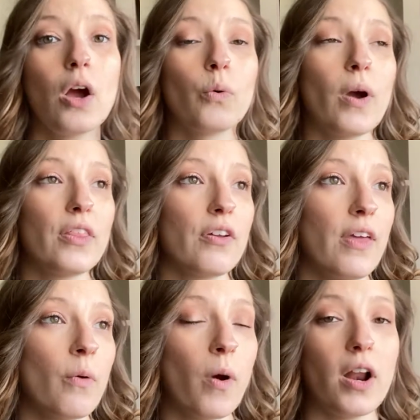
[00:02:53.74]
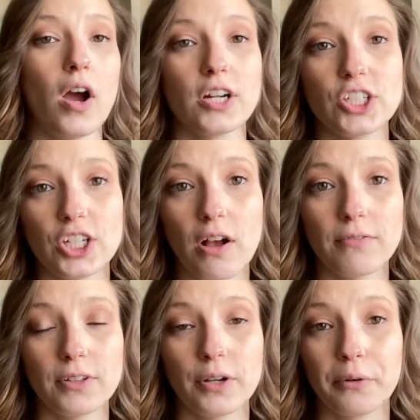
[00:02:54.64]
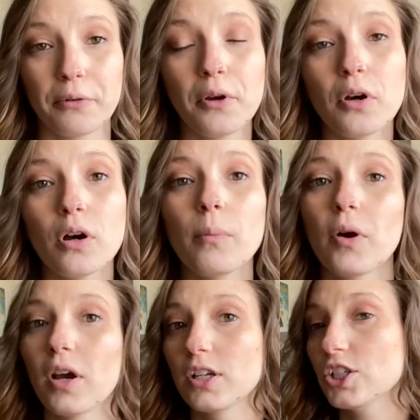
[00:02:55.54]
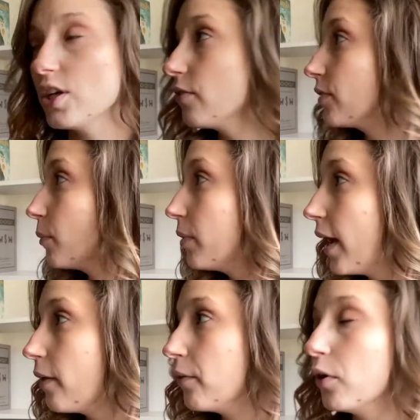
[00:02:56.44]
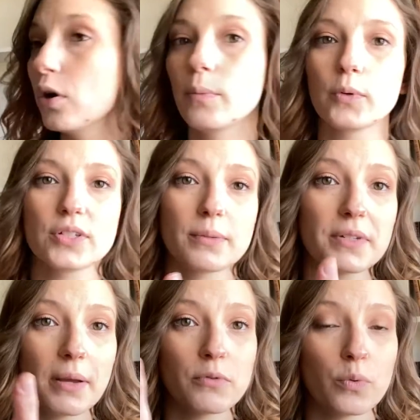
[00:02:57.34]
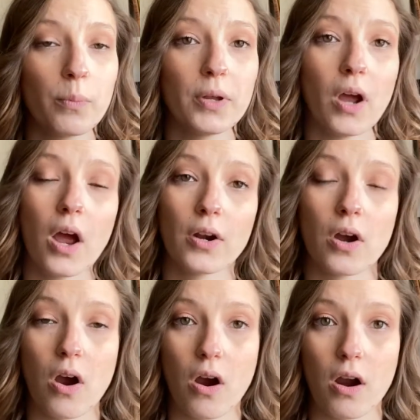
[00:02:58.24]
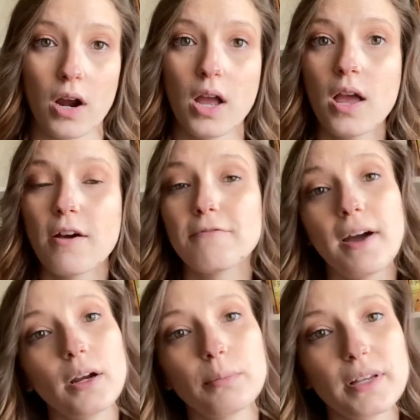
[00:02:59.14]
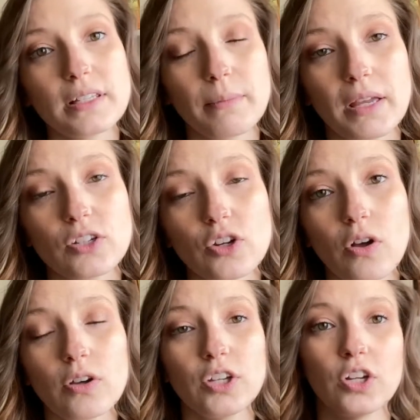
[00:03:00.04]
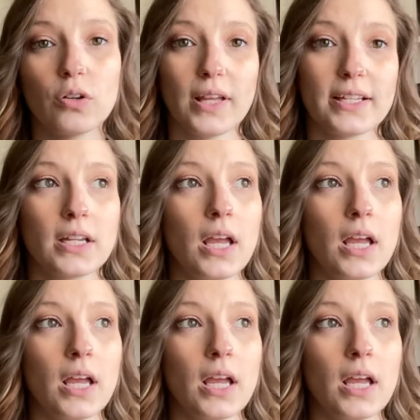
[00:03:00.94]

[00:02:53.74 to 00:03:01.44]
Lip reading: whether they want it on a shelf in their room or on a shelf in the playroom, or sometimes we'll put it on our fireplace mantle, like